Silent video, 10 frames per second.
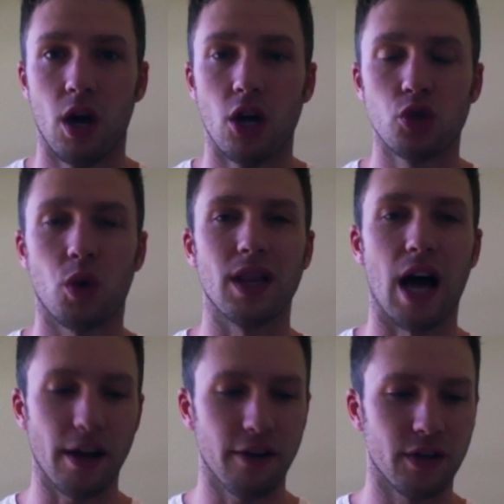So a
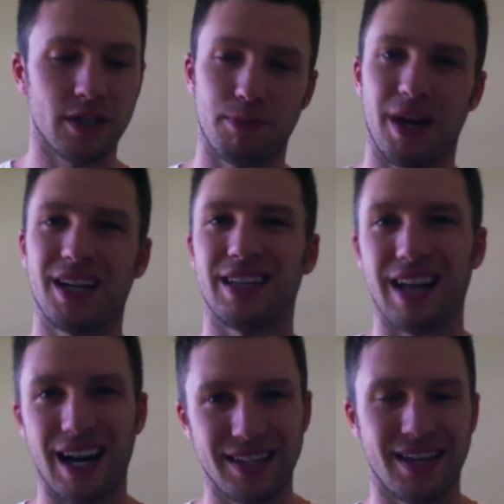lot of us spend a
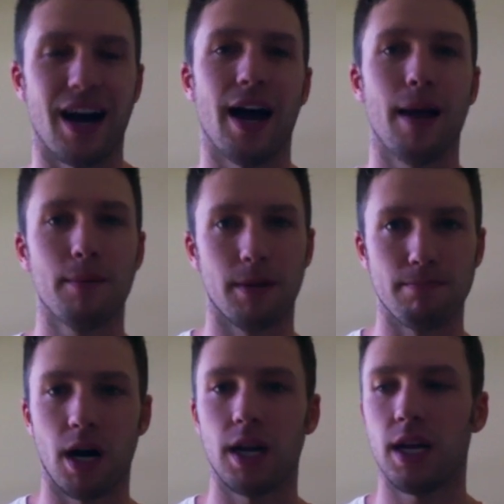lot of time and
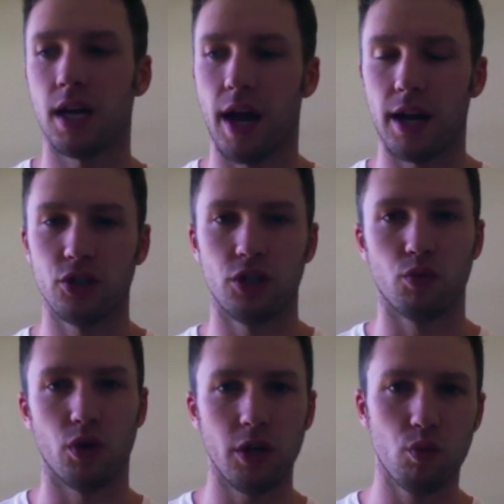money and energy
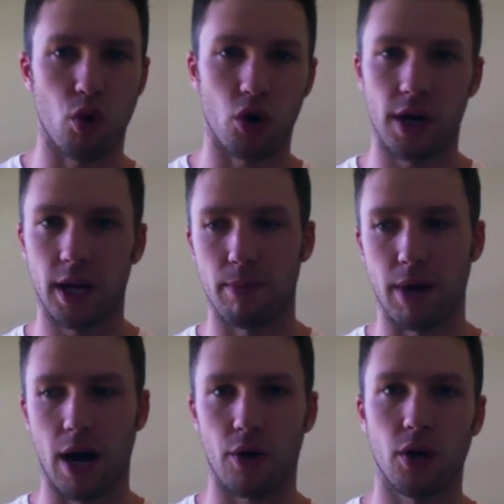really worrying
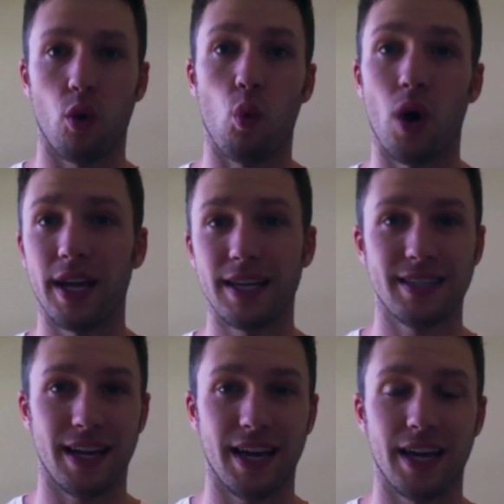about, what
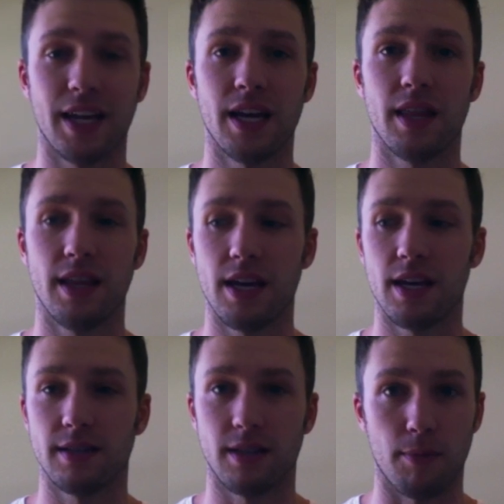is in
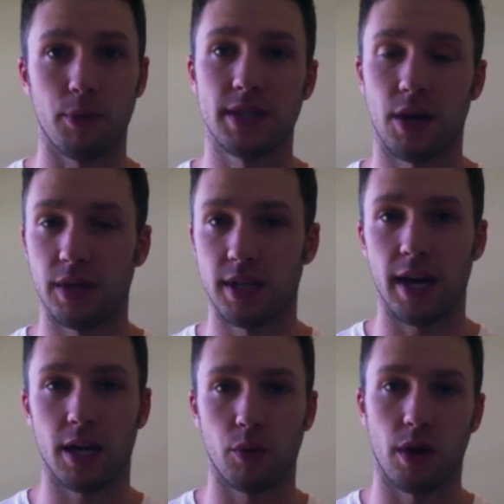the supplements that we
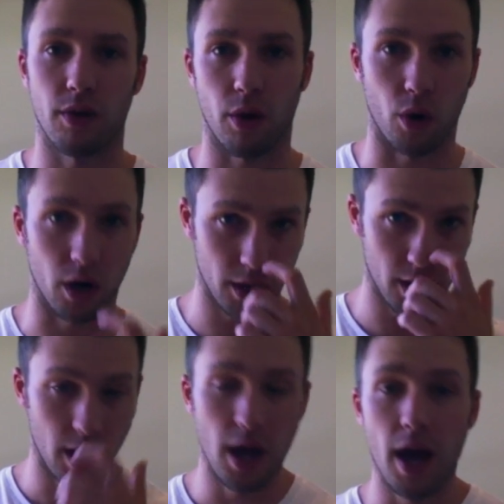take and whether they
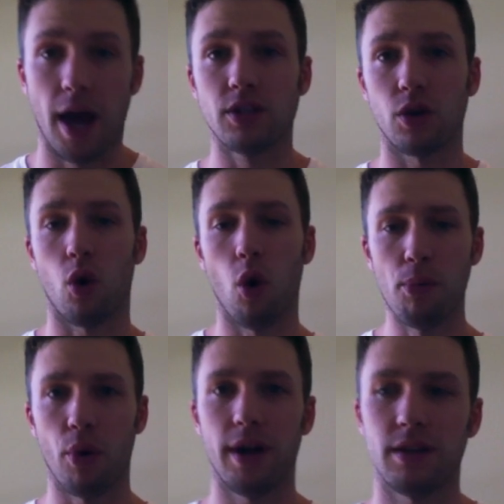work. And so the
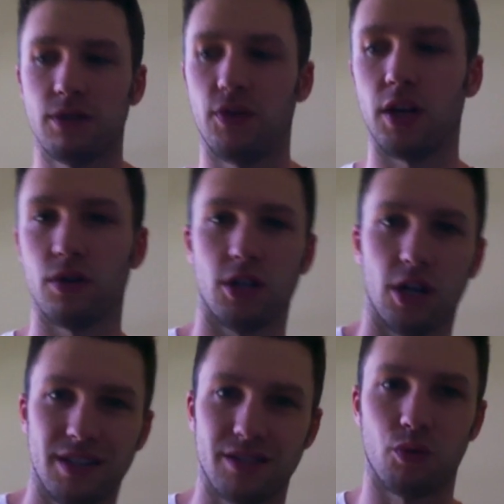whole point of this video
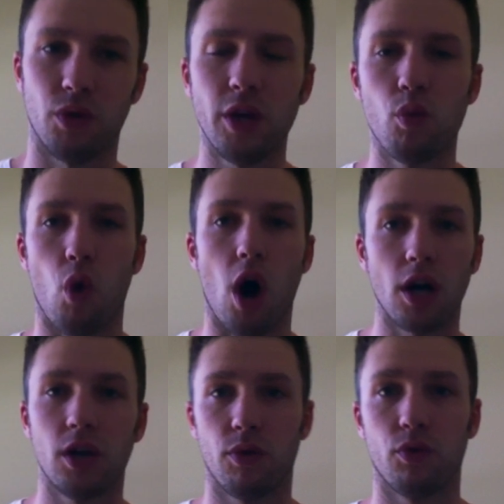series is to really
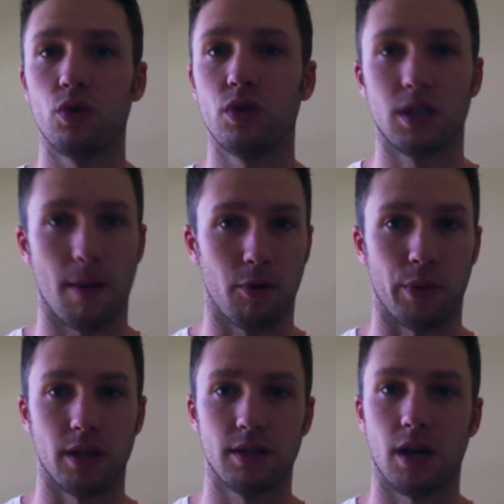walk you through
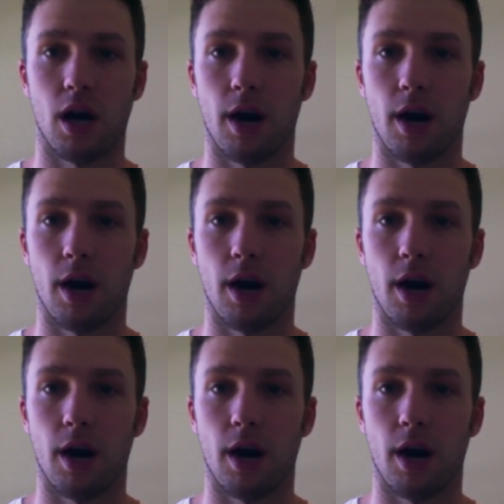supplements